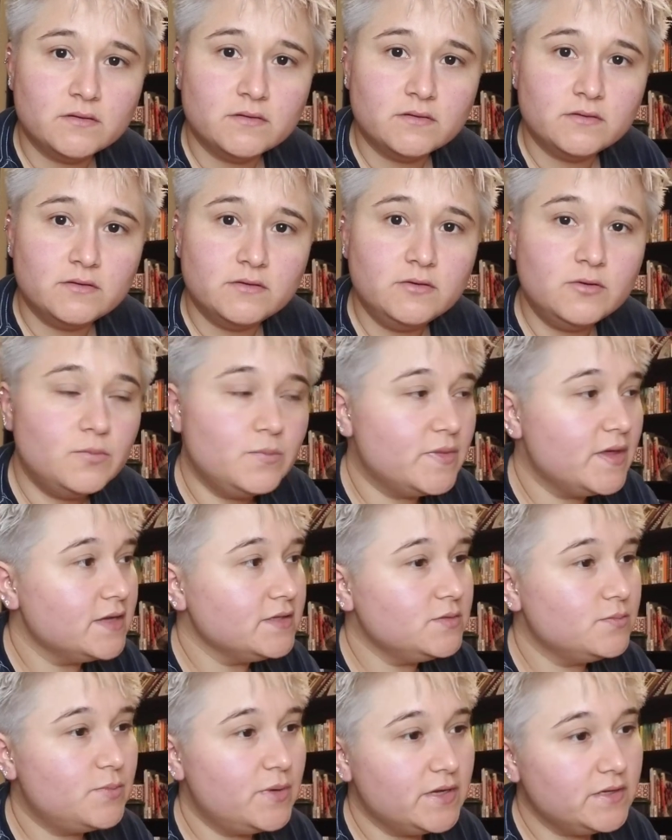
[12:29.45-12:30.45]

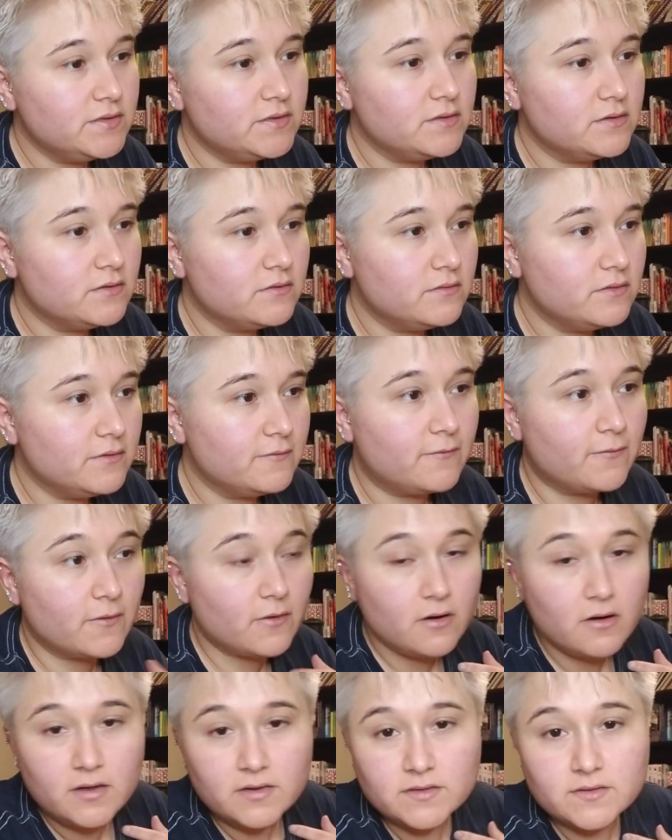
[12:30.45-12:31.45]
That's basically, for
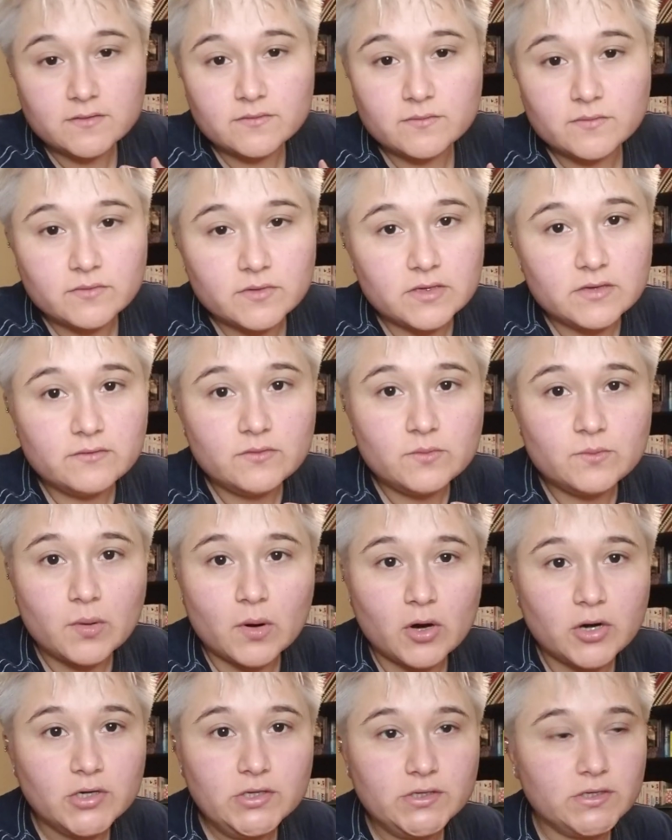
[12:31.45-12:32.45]
us, even
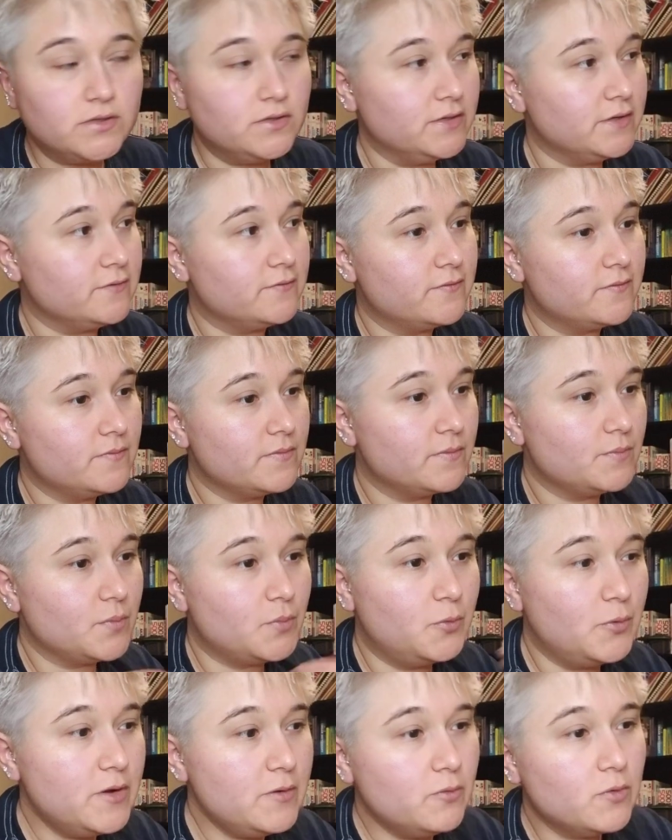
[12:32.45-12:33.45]
personally,
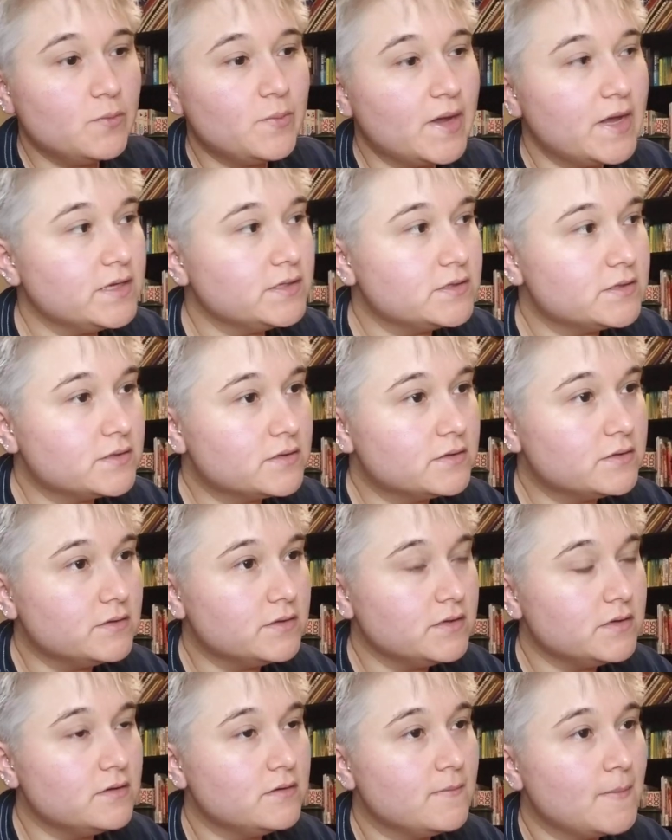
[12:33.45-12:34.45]
we were
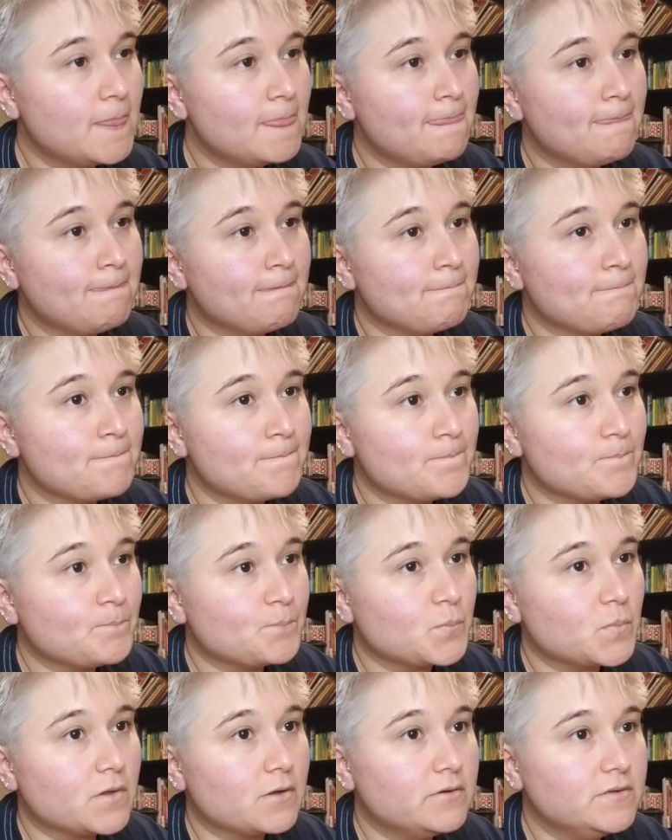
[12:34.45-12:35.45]
basically
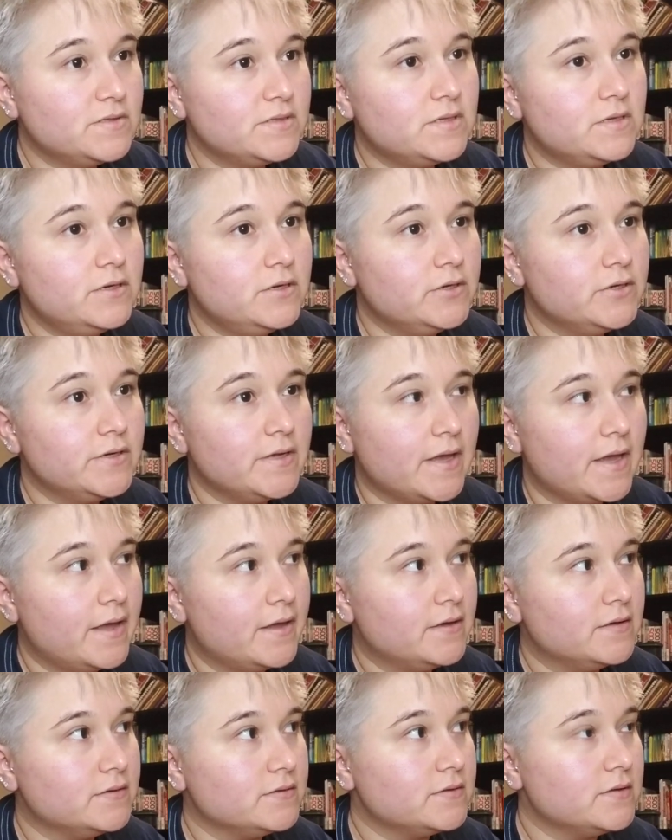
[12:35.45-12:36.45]
considered
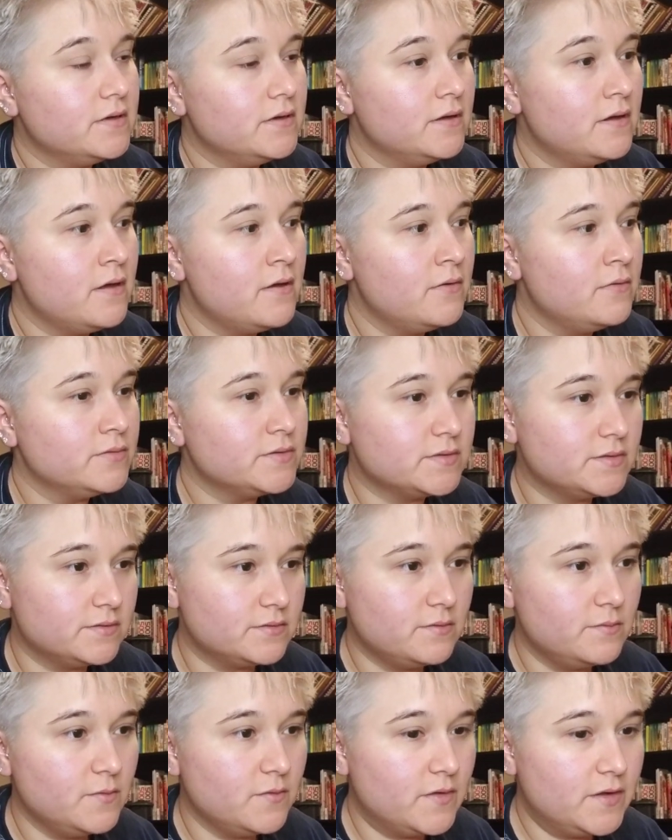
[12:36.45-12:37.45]
as,
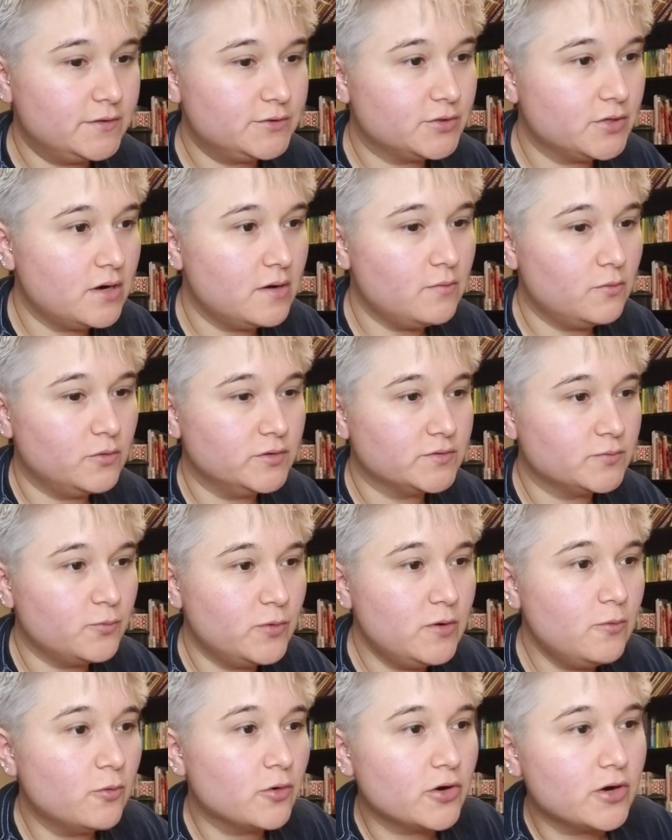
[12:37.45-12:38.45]
some of that trauma was, we
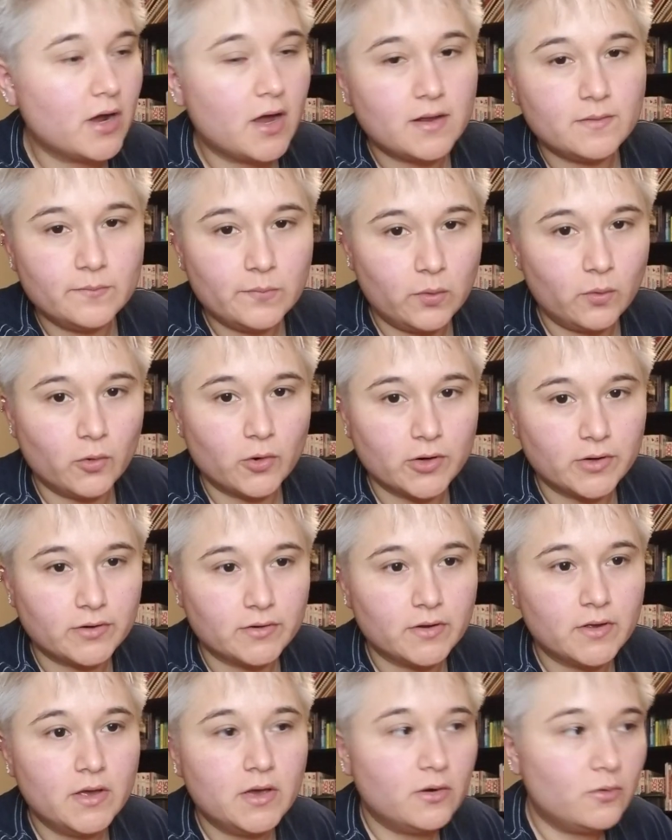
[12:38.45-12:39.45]
were not important.
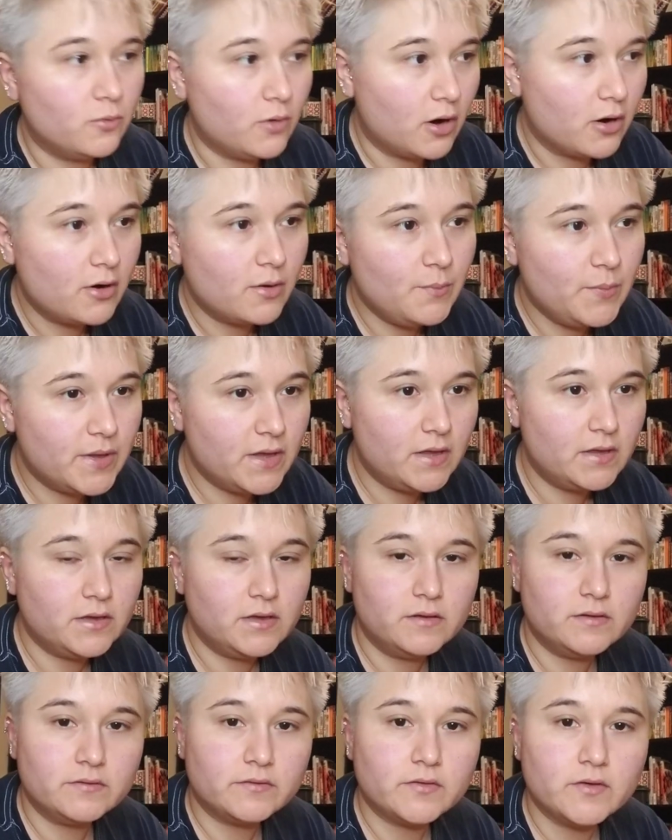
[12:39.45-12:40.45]
Our
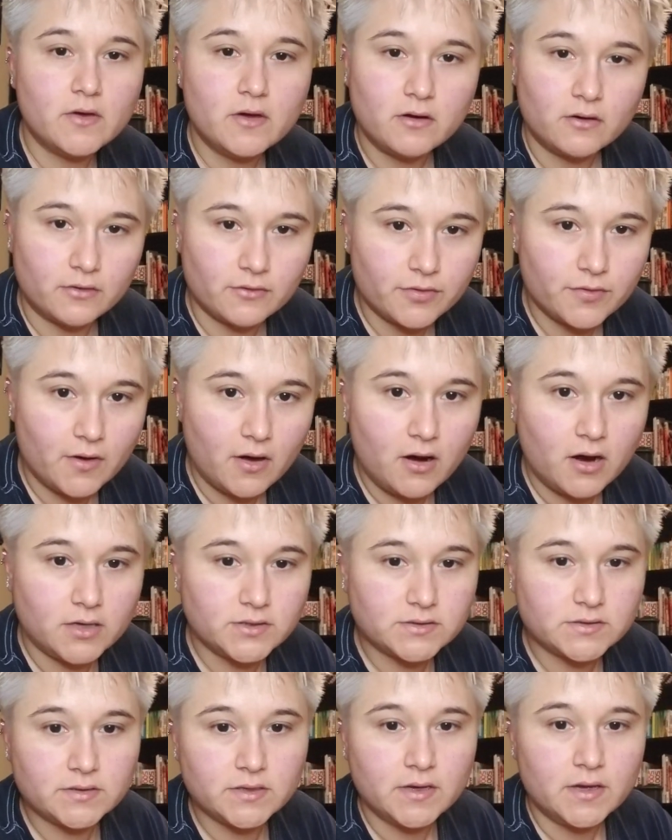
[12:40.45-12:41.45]
opinions, our
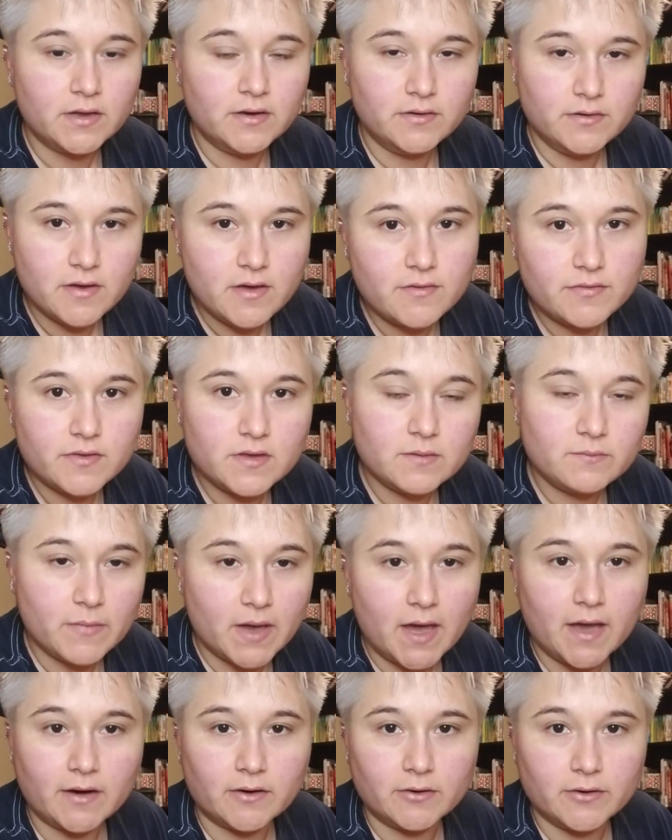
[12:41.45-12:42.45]
thoughts, nothing
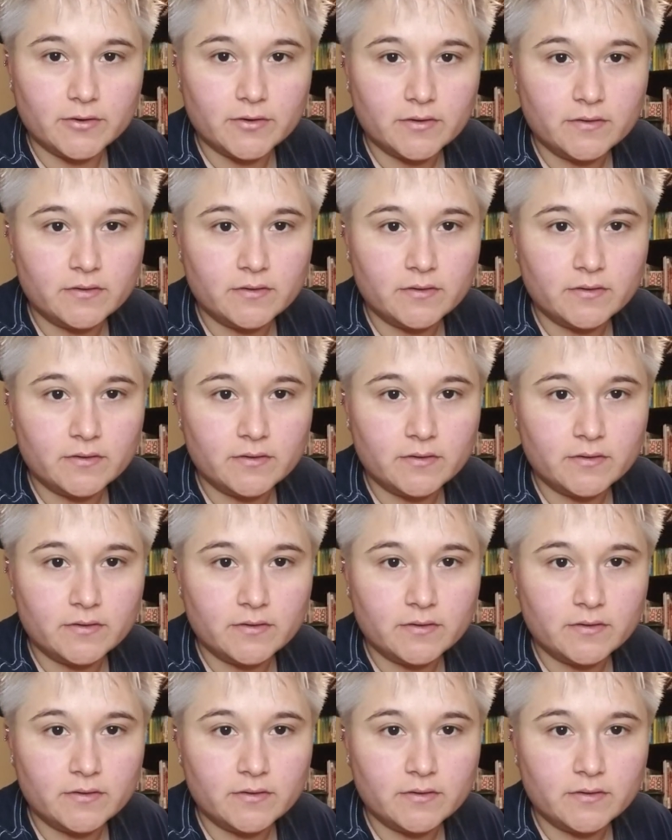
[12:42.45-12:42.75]
mattered.